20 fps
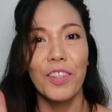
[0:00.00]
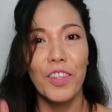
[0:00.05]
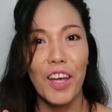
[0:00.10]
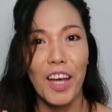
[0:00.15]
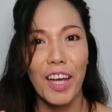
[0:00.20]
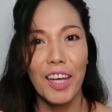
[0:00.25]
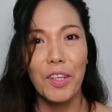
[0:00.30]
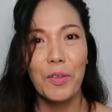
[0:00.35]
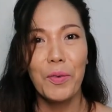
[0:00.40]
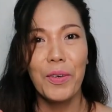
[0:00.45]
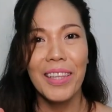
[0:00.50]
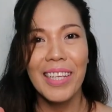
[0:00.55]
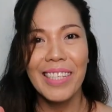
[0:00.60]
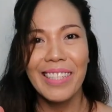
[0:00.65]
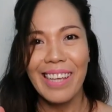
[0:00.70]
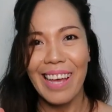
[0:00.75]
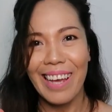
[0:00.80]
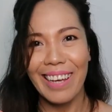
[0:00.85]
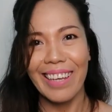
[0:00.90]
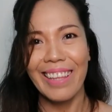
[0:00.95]
Done with the
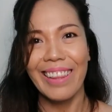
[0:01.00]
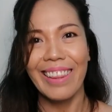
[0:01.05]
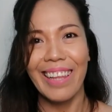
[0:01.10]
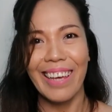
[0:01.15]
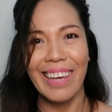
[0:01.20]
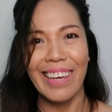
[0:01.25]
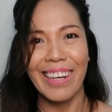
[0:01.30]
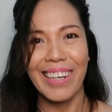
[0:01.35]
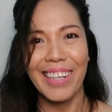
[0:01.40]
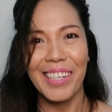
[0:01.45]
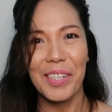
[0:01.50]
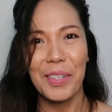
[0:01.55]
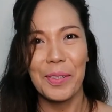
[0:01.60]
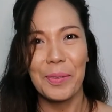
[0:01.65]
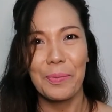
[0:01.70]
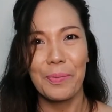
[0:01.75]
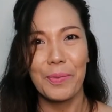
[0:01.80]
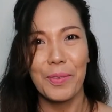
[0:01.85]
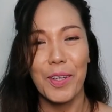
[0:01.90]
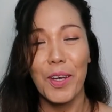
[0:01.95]
second layer.
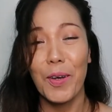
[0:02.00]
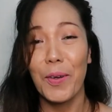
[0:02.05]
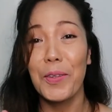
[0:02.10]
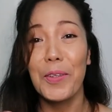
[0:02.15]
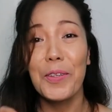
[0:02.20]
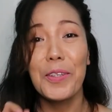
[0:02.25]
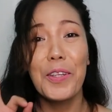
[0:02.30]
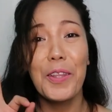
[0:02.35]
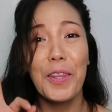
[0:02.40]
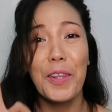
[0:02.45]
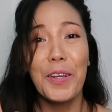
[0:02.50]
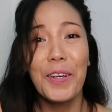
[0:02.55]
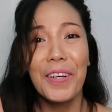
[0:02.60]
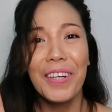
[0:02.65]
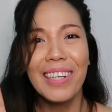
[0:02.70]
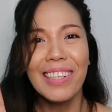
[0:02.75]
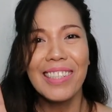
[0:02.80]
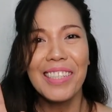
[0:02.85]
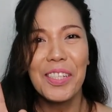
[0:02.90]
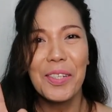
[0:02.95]
going to the
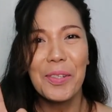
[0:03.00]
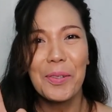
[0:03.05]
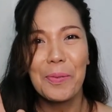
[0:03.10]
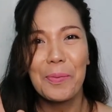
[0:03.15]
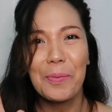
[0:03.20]
third.